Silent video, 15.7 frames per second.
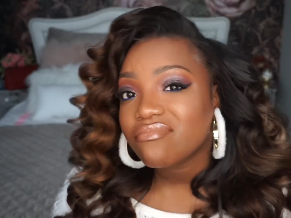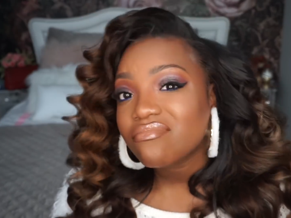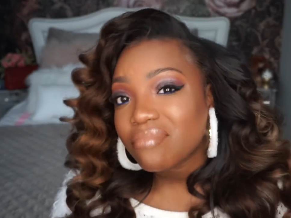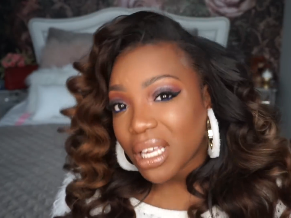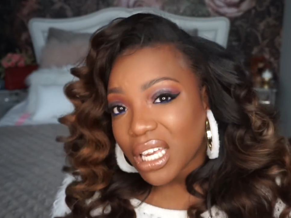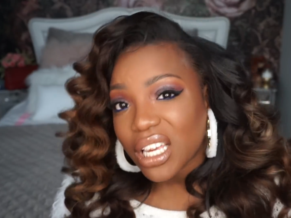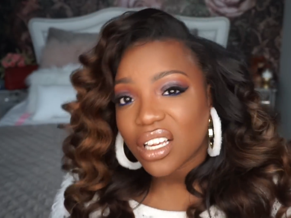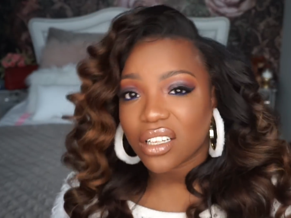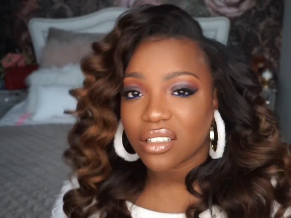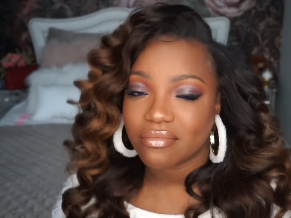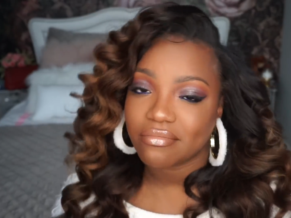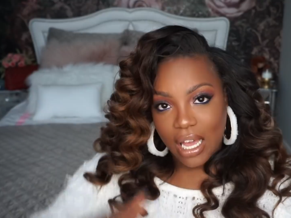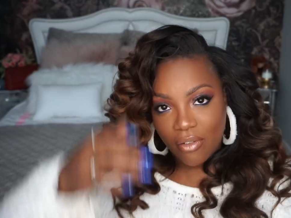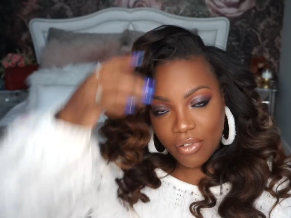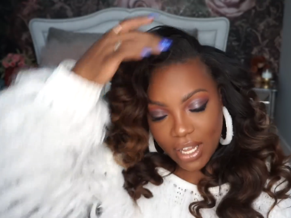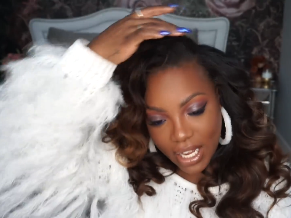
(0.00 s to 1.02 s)
Pink.
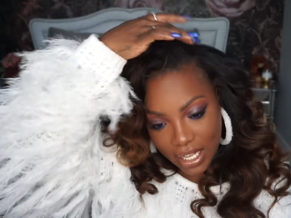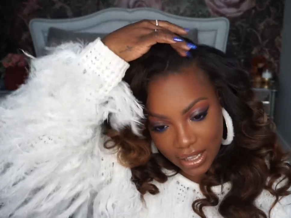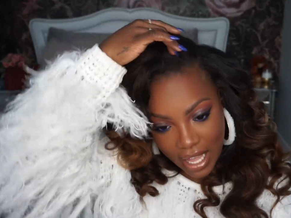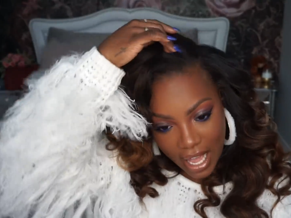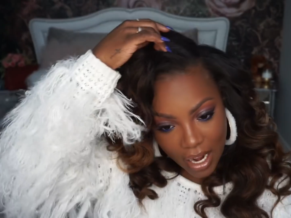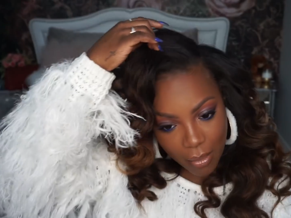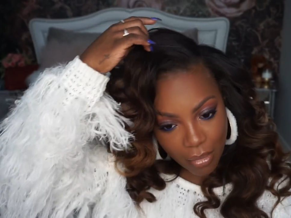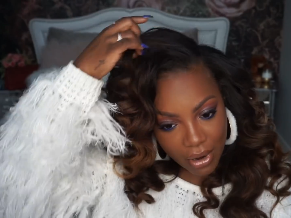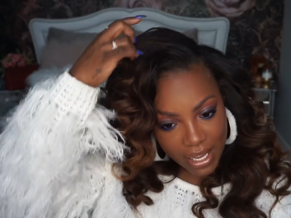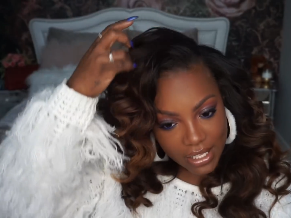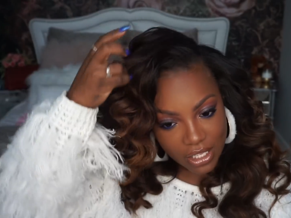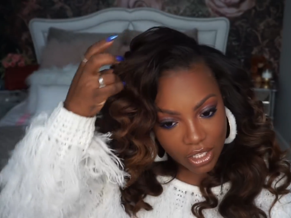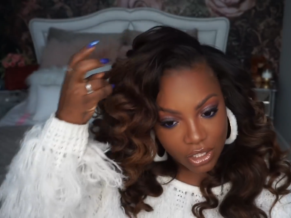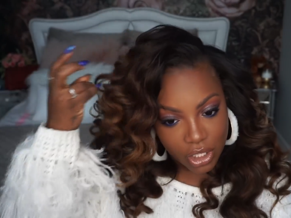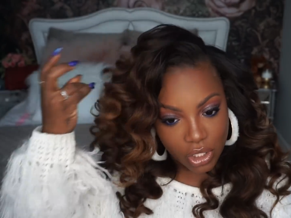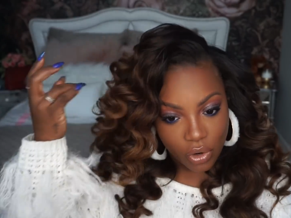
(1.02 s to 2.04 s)
I feel like a lot of brands
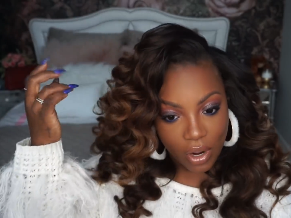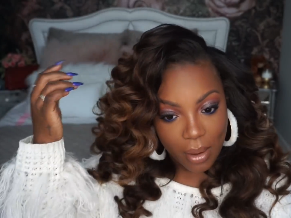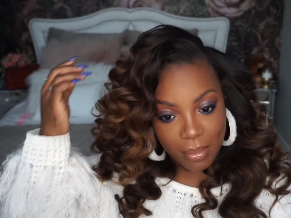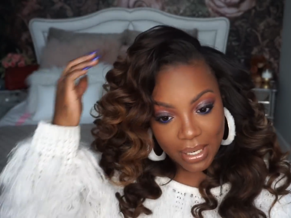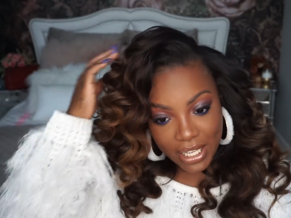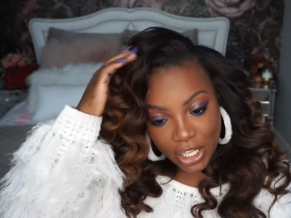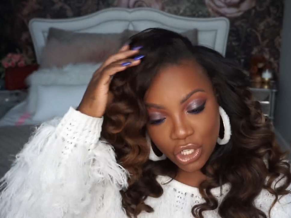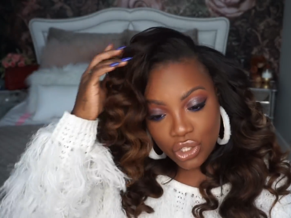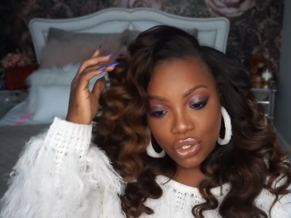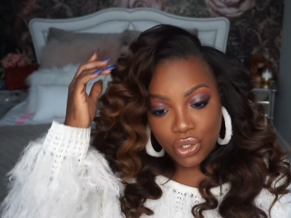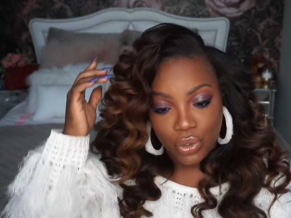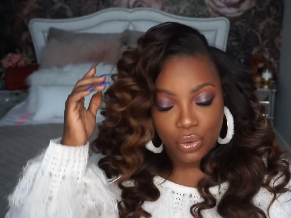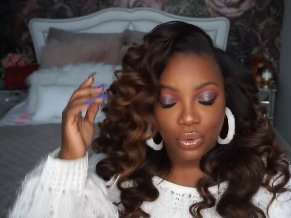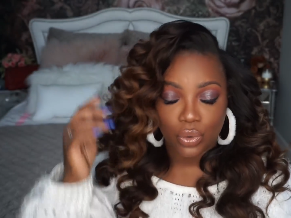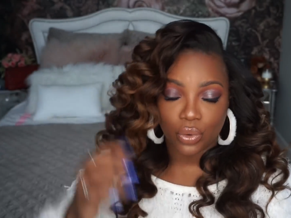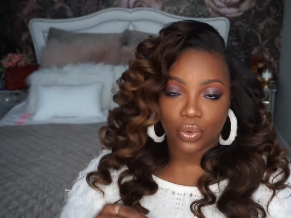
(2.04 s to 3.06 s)
are scrambling
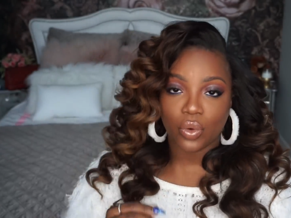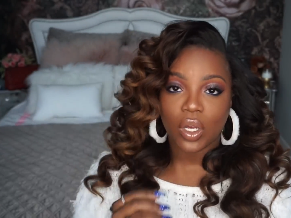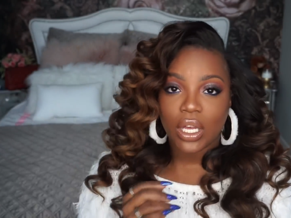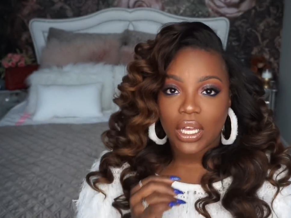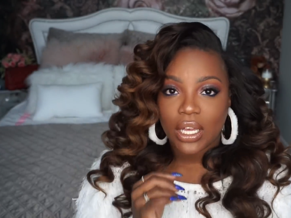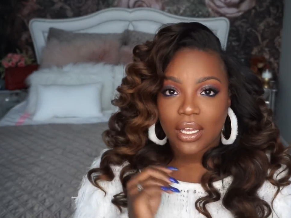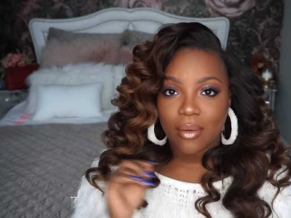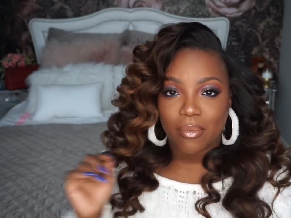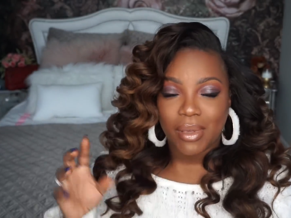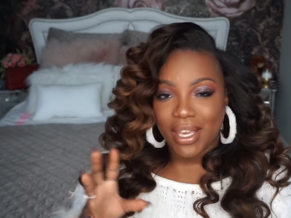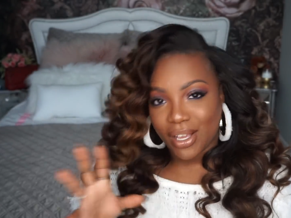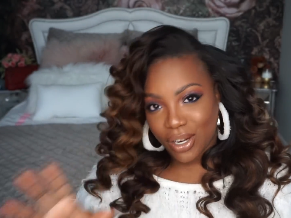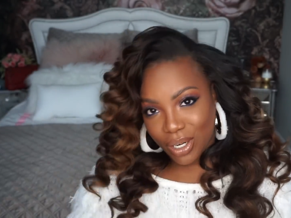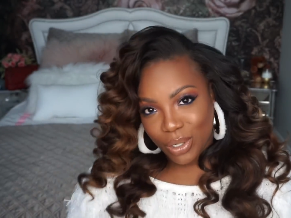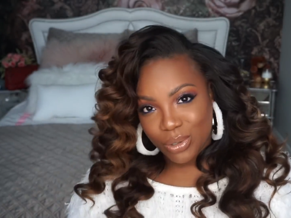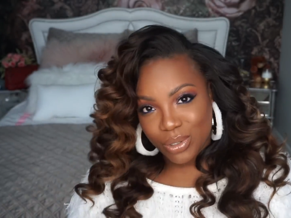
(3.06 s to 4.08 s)
to be
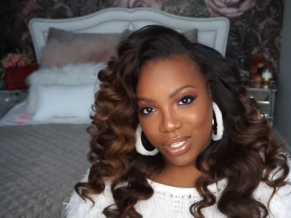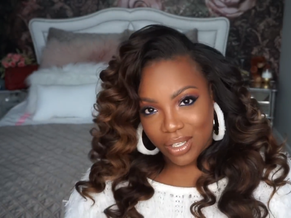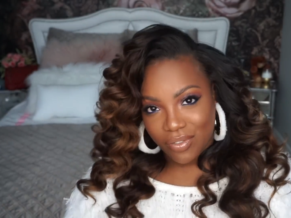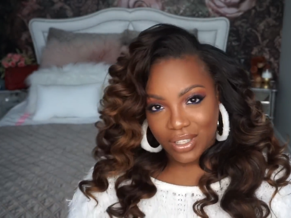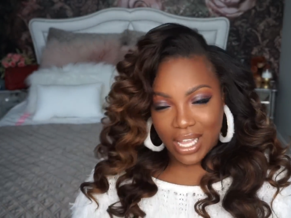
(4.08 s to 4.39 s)
inclusive.